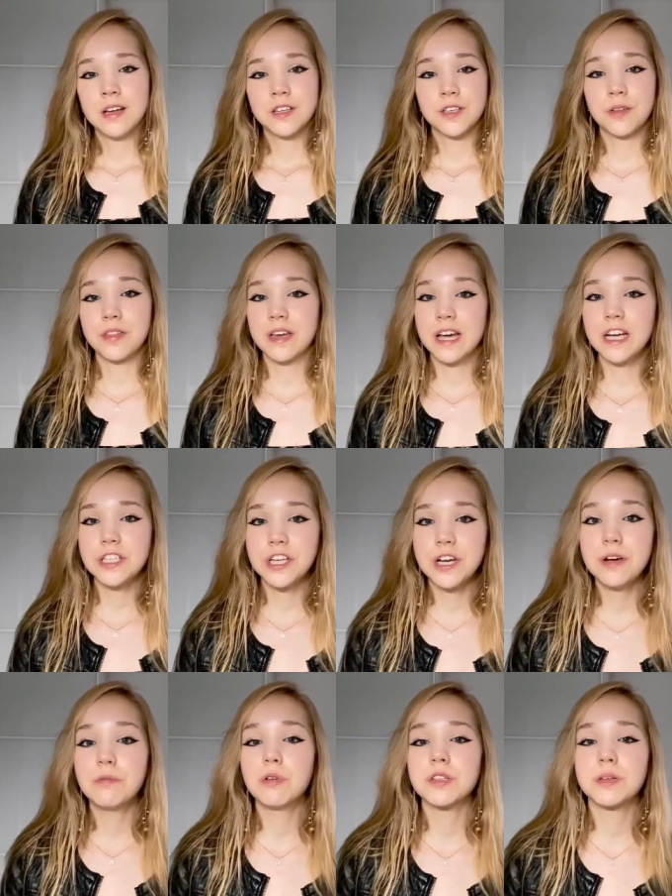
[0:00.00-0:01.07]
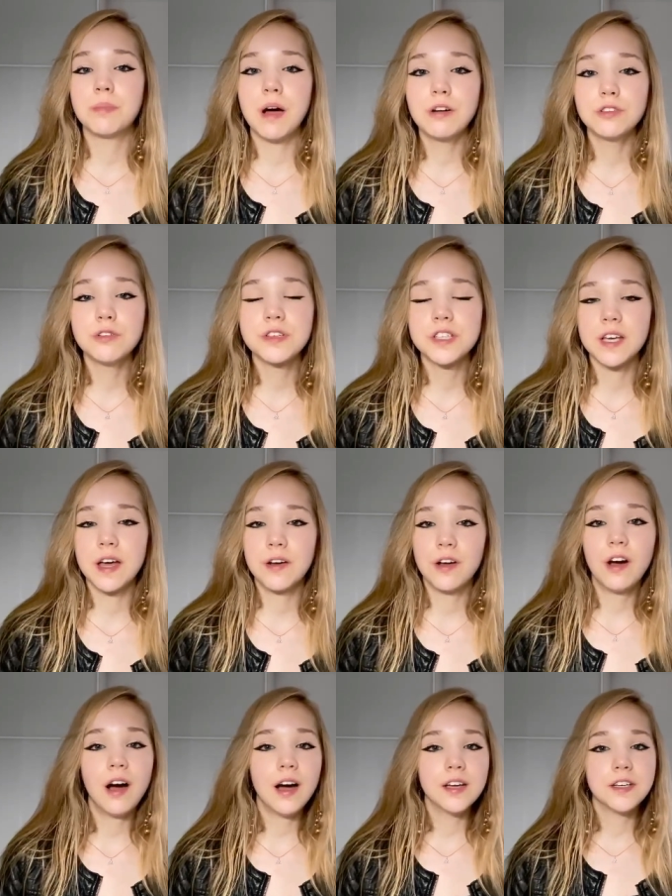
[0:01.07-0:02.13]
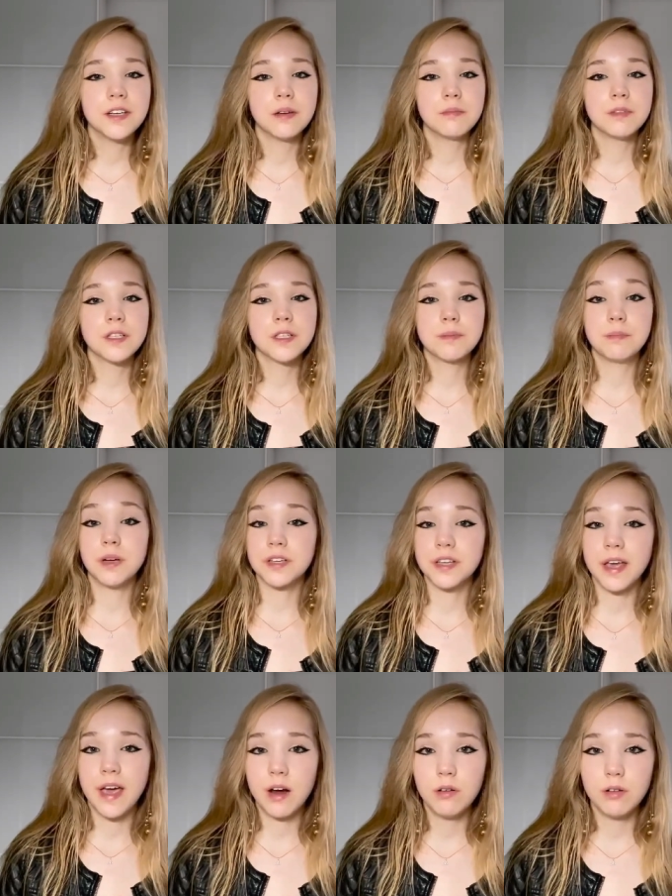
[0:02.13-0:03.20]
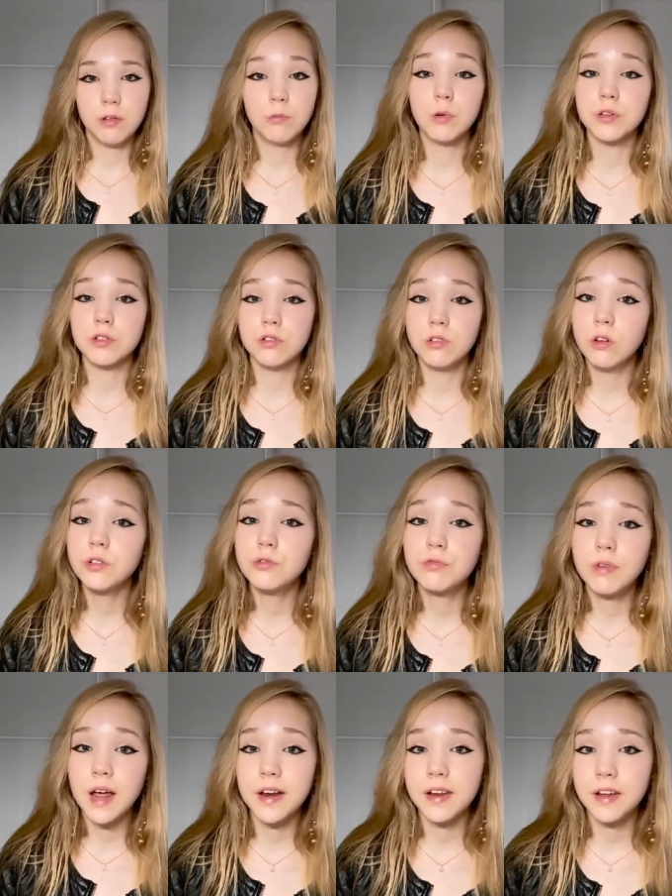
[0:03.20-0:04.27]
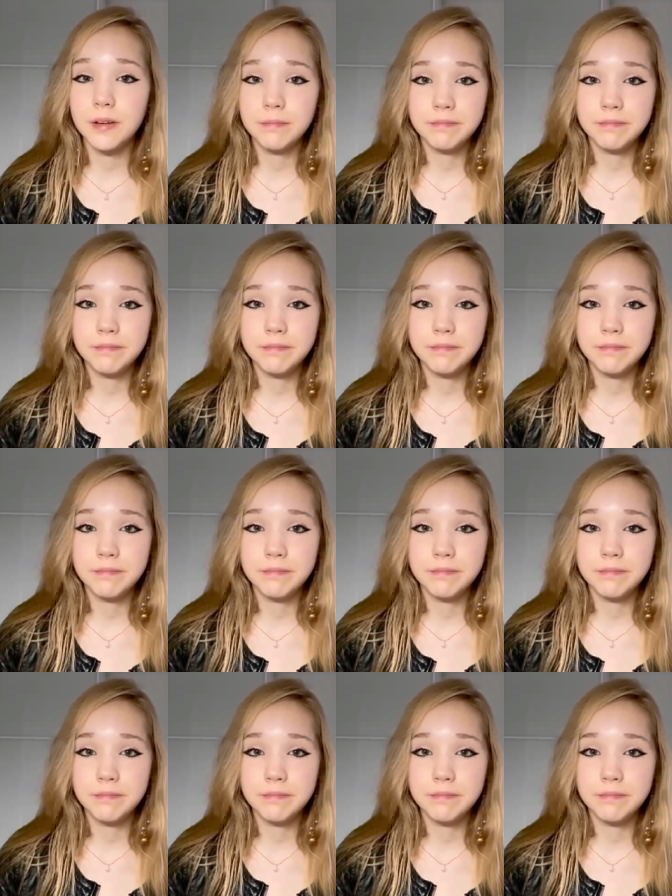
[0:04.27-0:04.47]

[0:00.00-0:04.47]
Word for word: So the cashier was about to scan her items, but Karen was not ready.